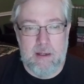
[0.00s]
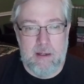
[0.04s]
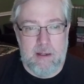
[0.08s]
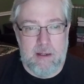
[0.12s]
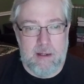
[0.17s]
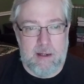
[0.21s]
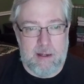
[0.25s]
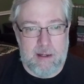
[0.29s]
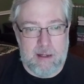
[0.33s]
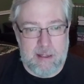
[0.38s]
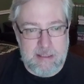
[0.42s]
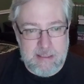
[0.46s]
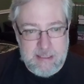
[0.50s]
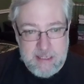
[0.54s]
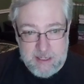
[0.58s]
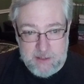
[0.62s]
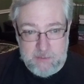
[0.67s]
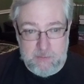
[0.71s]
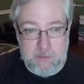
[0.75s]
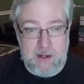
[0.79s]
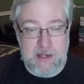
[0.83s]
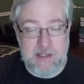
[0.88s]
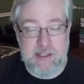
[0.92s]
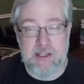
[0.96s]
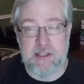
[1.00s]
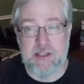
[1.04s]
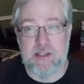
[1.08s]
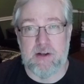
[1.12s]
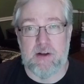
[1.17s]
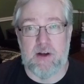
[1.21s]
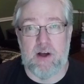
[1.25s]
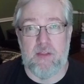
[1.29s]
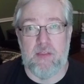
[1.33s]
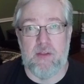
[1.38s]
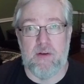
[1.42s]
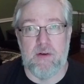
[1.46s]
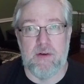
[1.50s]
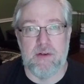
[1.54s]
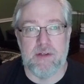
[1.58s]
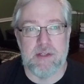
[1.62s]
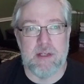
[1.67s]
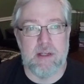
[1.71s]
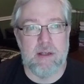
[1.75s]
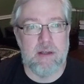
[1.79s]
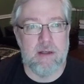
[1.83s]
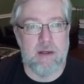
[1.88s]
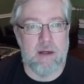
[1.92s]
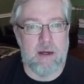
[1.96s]
dead racist
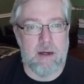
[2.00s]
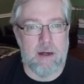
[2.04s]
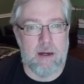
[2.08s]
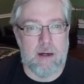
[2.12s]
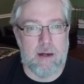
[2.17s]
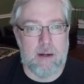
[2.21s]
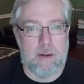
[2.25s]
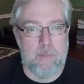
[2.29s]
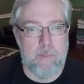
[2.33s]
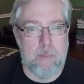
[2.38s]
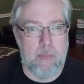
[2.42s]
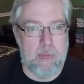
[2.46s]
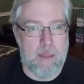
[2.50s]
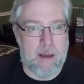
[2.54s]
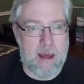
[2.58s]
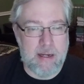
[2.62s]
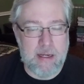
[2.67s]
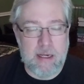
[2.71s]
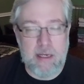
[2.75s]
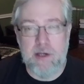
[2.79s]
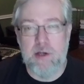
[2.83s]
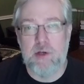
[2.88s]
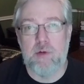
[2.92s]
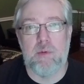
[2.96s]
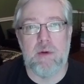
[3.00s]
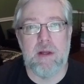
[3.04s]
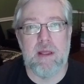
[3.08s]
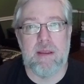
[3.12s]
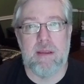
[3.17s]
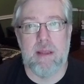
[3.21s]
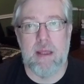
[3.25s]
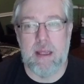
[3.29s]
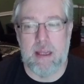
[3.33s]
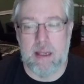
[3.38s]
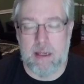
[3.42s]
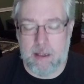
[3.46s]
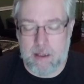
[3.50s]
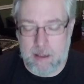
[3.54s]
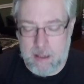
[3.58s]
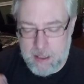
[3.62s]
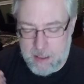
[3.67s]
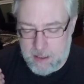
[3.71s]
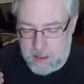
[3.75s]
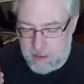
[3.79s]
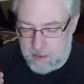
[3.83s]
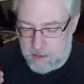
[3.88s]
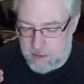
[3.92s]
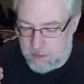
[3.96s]
authors, I needed to rethink,
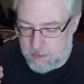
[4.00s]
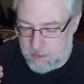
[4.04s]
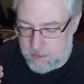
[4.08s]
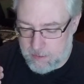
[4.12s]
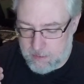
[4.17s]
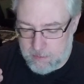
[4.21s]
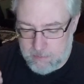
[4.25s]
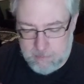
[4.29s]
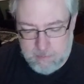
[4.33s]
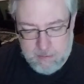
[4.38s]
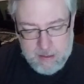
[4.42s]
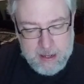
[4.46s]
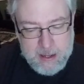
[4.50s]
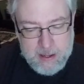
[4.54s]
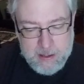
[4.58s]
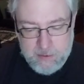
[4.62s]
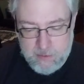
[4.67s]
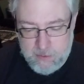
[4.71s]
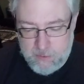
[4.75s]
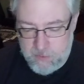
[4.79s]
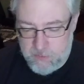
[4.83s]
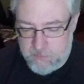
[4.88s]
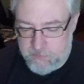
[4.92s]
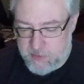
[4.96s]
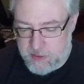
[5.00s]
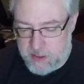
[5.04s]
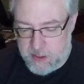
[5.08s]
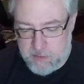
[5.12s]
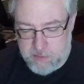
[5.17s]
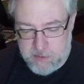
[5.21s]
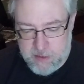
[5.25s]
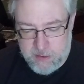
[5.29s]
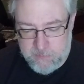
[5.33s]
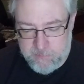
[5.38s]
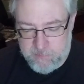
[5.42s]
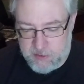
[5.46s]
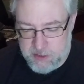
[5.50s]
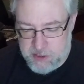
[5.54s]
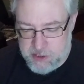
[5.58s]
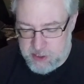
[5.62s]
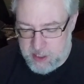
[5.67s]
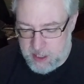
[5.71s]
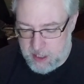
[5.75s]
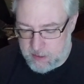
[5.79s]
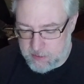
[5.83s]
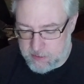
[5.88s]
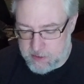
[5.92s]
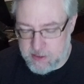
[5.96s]
and her video definitely
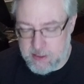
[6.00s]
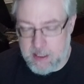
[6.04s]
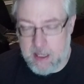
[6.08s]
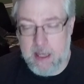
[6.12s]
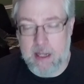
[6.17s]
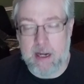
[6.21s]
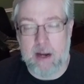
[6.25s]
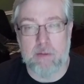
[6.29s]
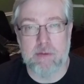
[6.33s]
challenged that.